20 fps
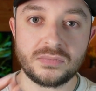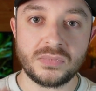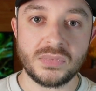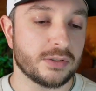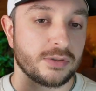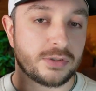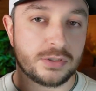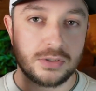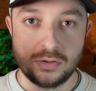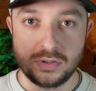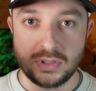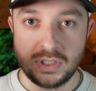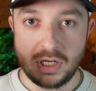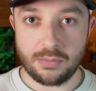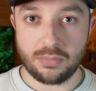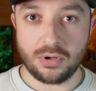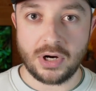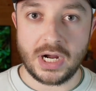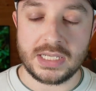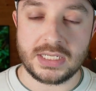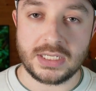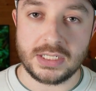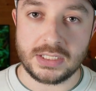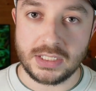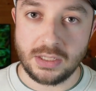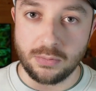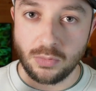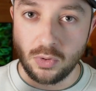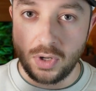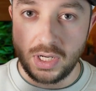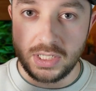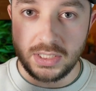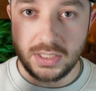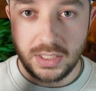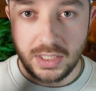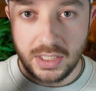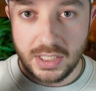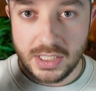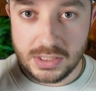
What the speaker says: So there's a 2-step process. Number one